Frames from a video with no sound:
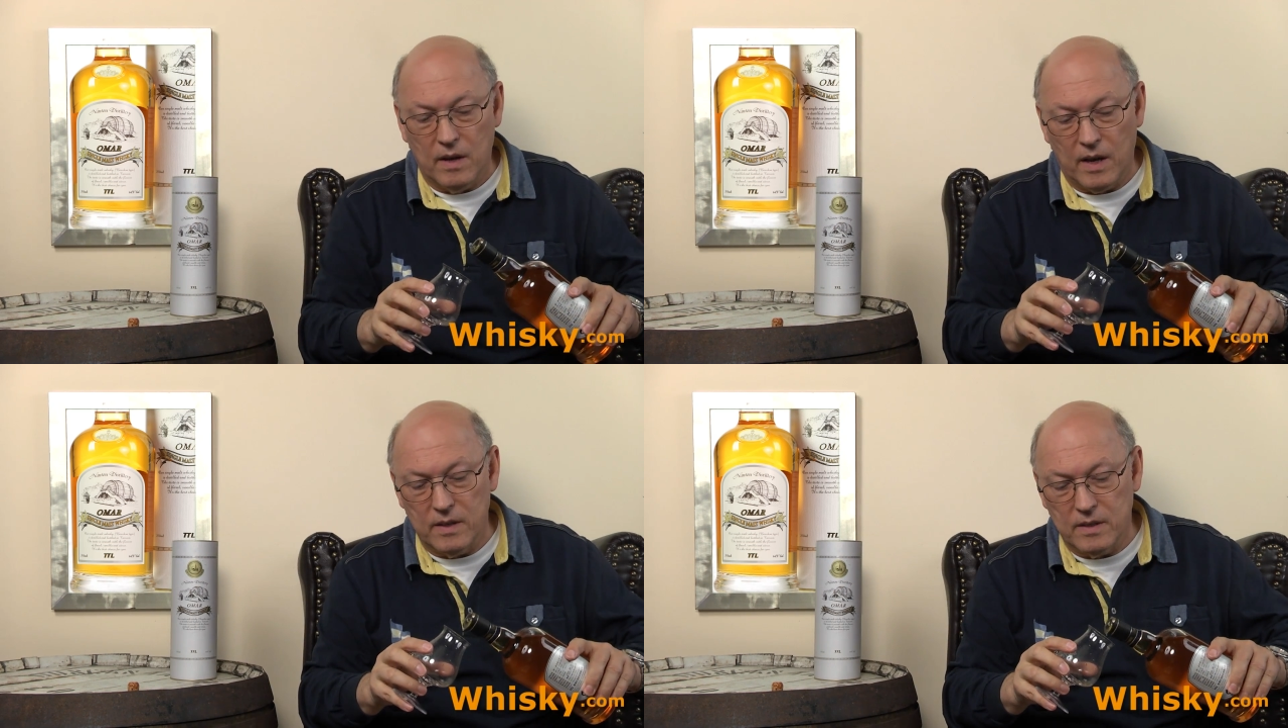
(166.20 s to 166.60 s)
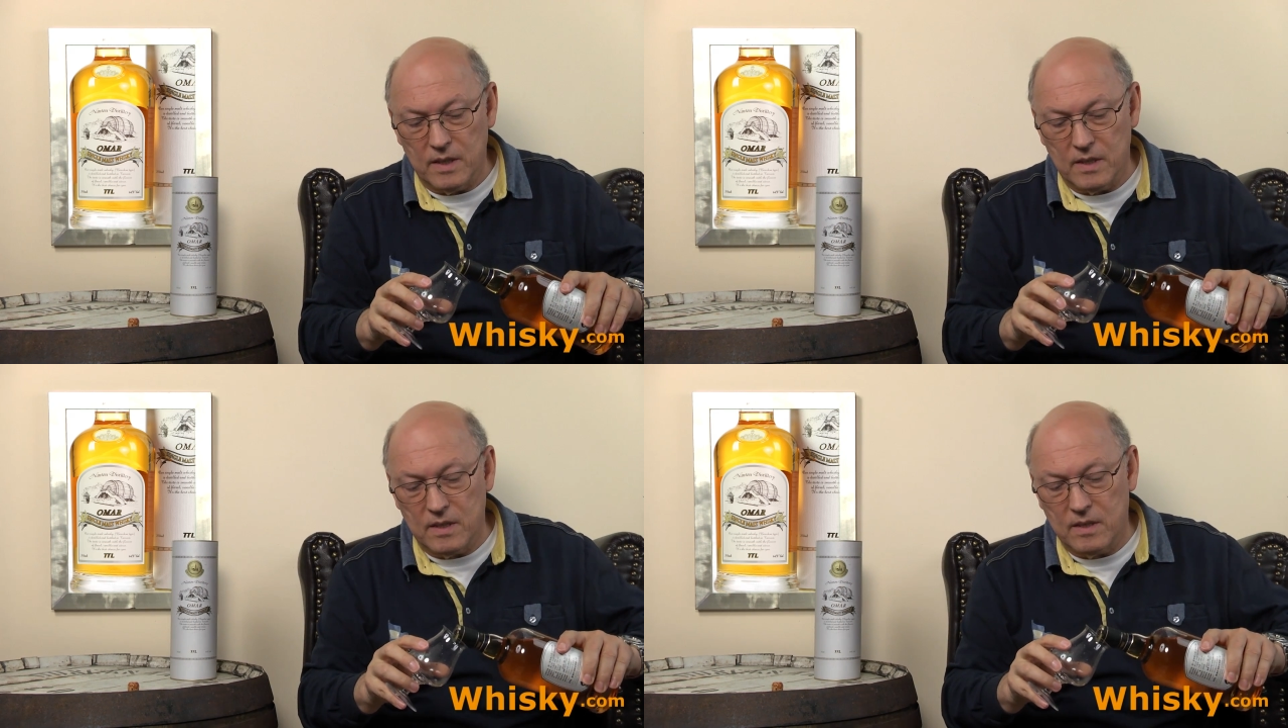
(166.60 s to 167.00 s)
and
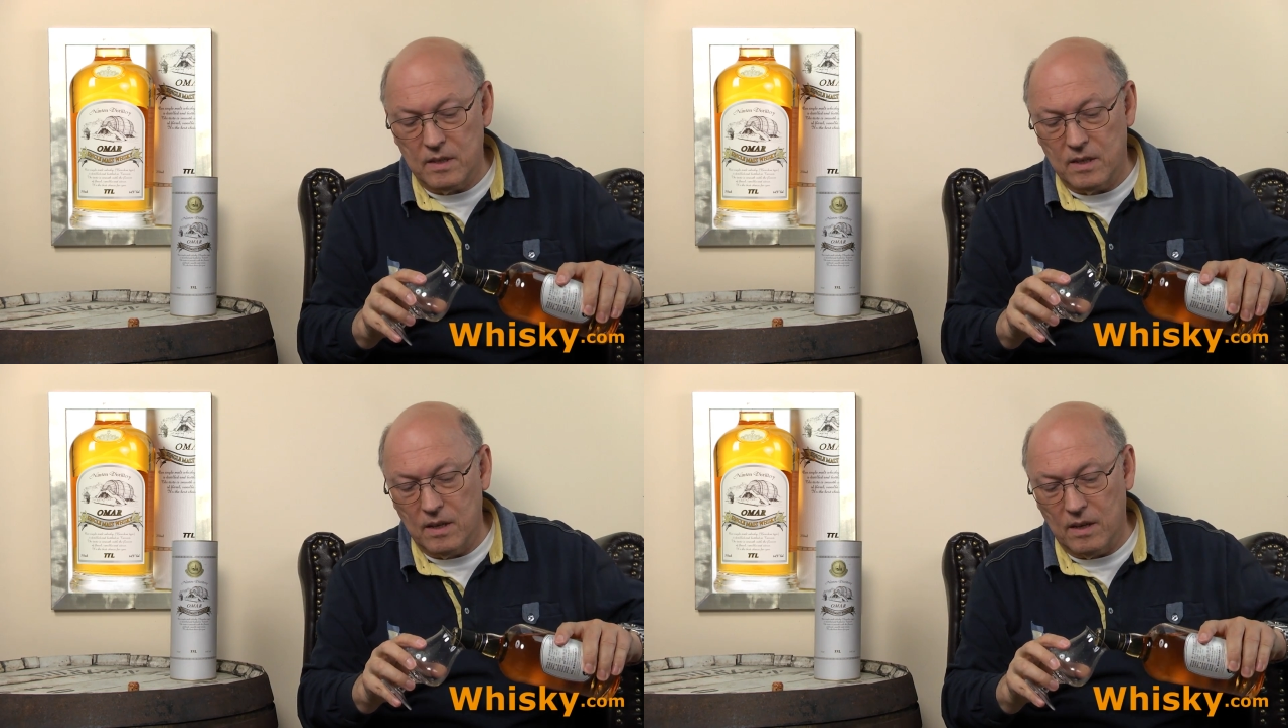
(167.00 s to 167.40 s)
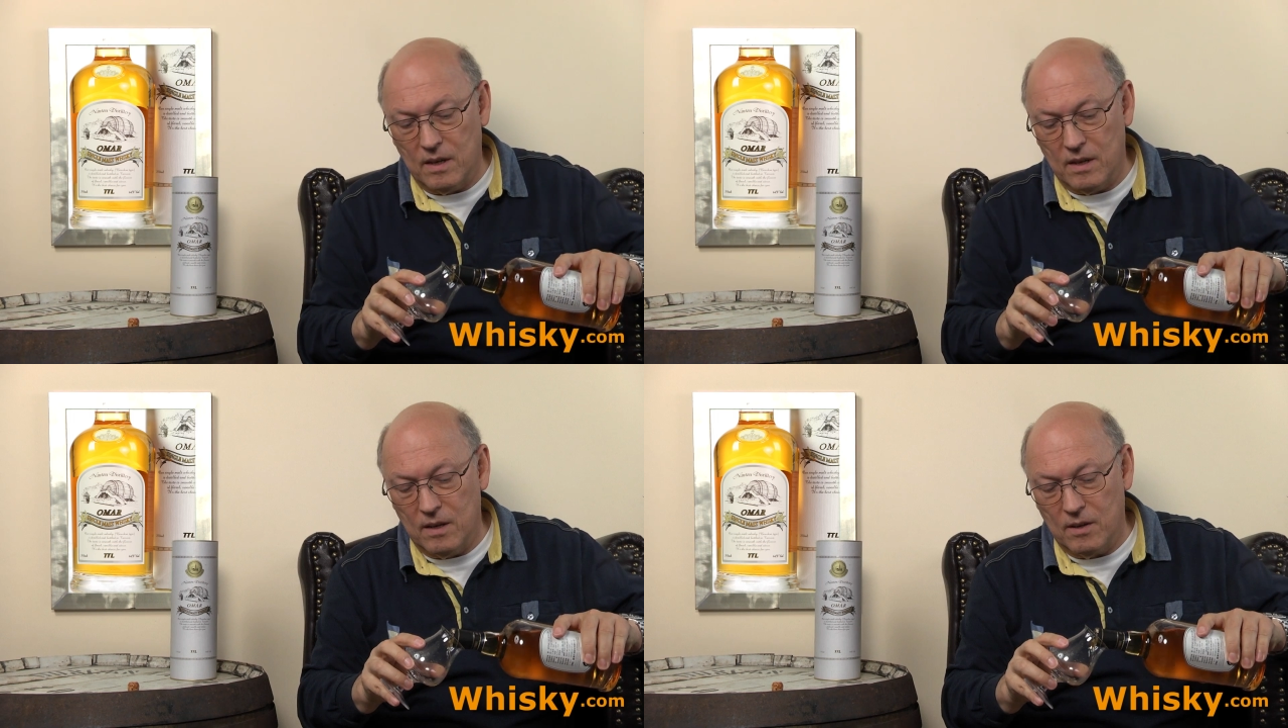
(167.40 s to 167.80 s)
its
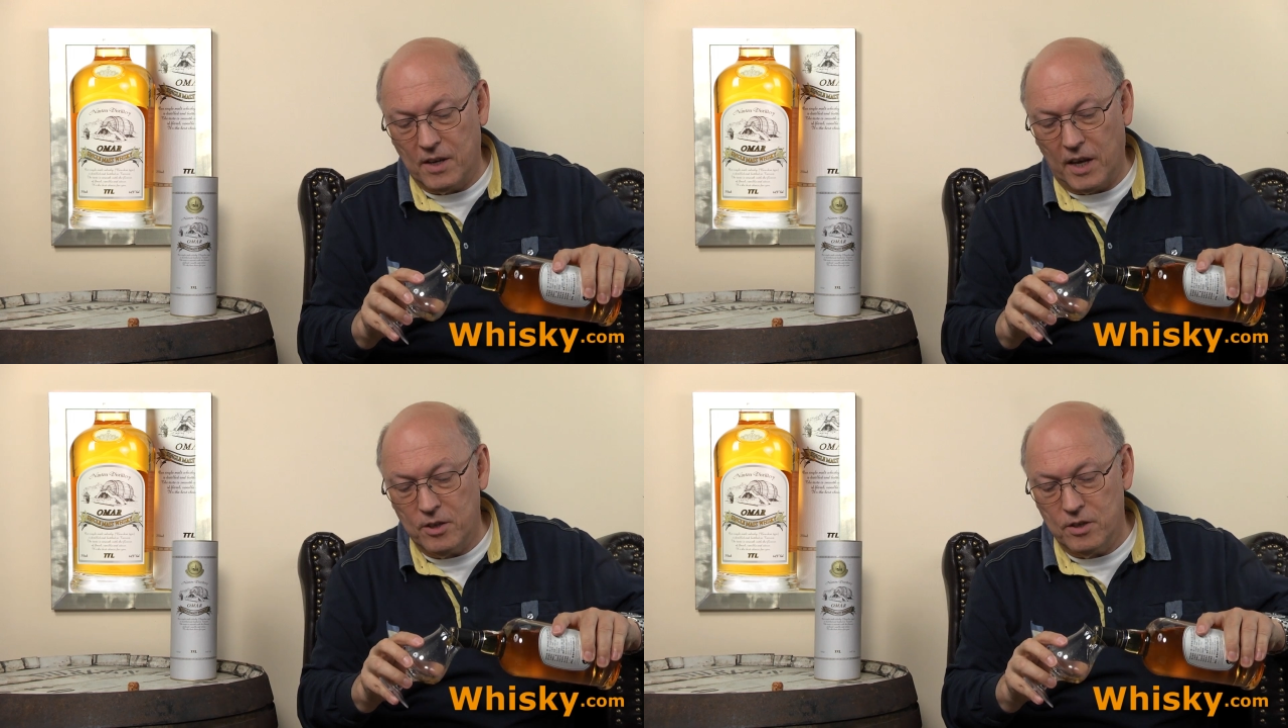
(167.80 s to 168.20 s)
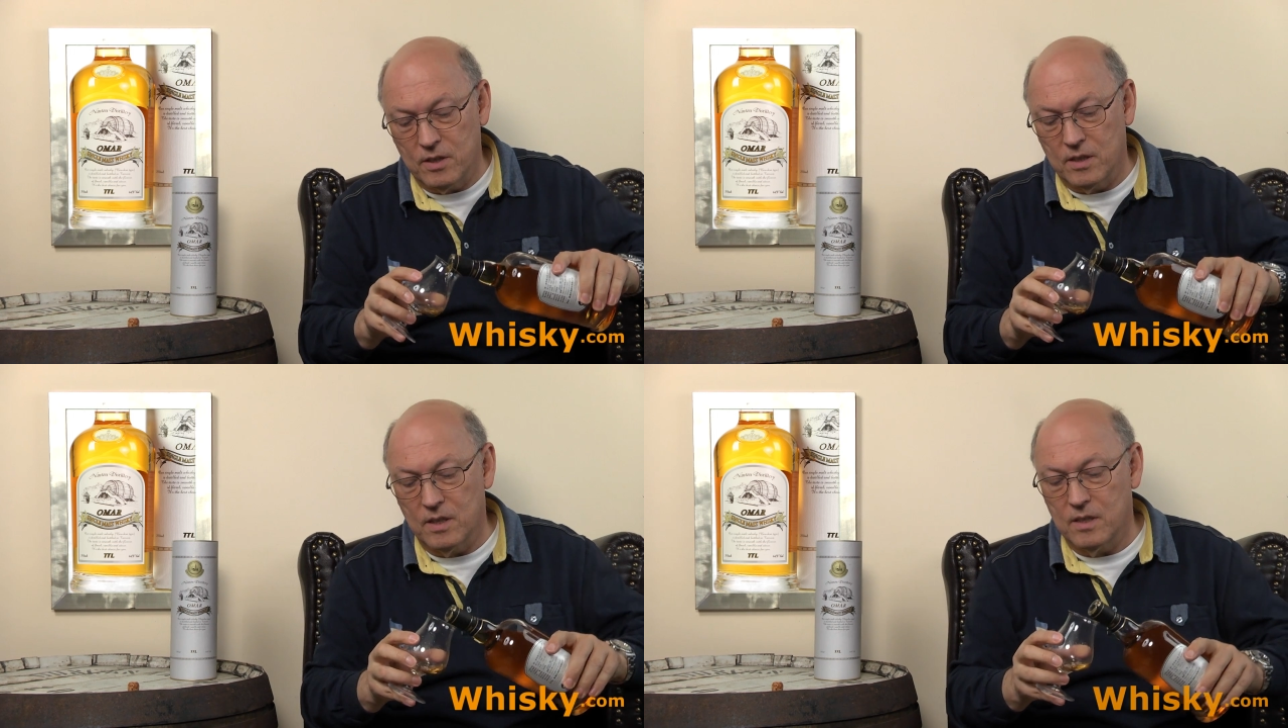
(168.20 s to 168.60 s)
location